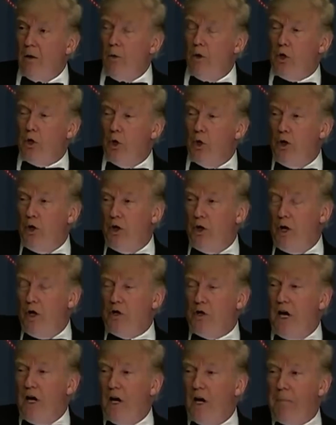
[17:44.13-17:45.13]
We're doing the
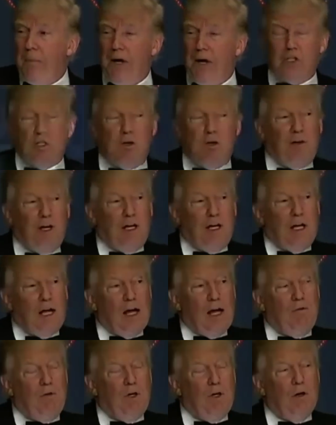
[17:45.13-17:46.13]
hotel on Pennsylvania
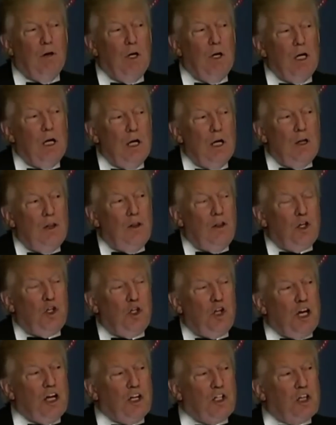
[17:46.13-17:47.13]
Avenue. The
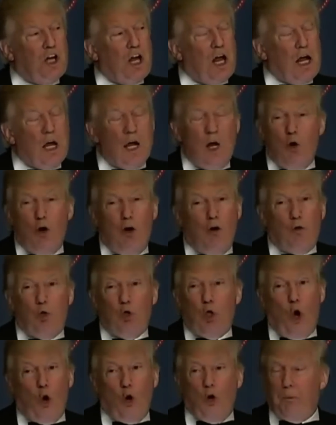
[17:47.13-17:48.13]
GSA, who are
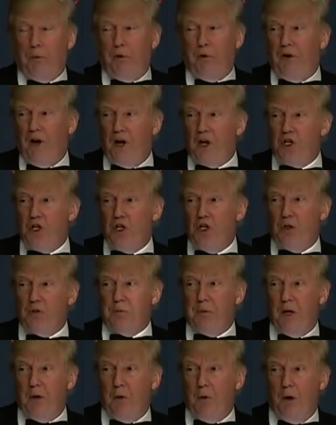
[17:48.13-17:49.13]
total
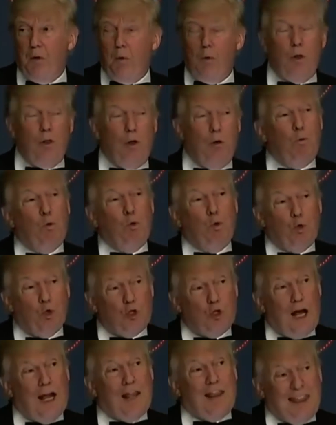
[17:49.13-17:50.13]
professionals, by the way,
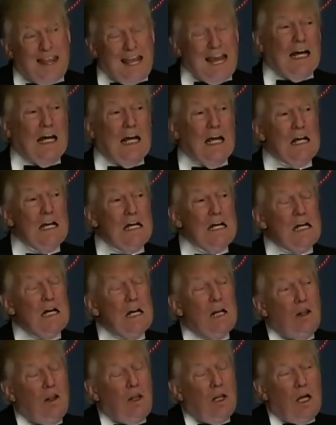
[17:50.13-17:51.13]
was, I think,
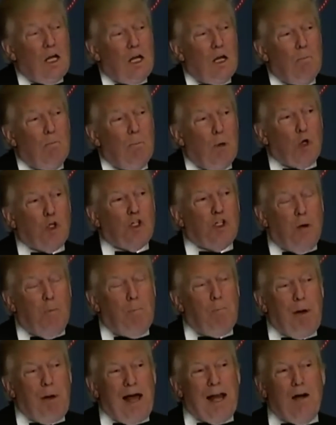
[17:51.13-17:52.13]
the most
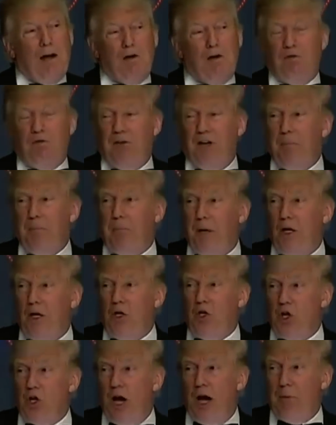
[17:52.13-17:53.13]
competitively
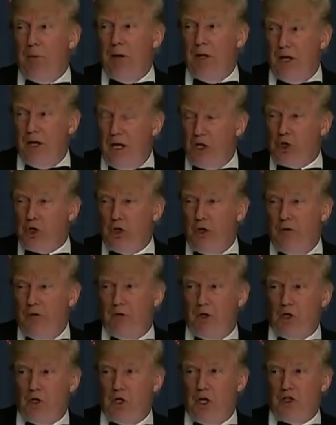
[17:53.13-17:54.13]
bid job in the history
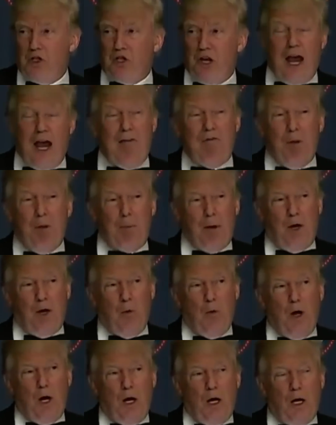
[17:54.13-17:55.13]
of the GSA. Everybody
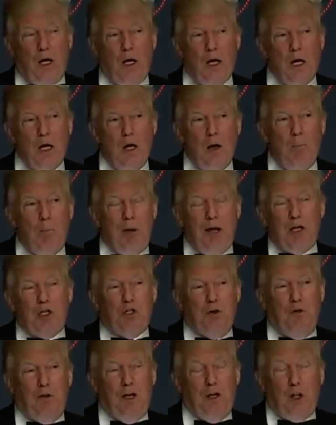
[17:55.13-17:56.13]
wanted it.
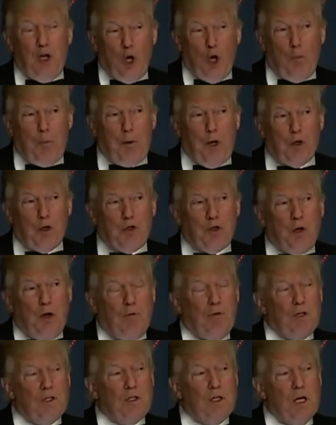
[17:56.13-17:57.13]
Pennsylvania, the old post
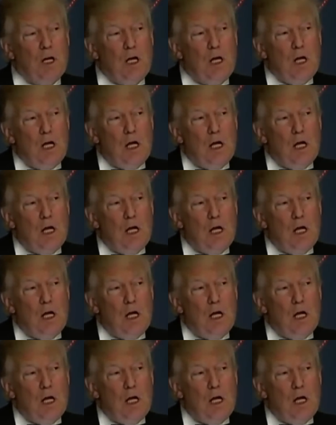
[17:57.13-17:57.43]
office.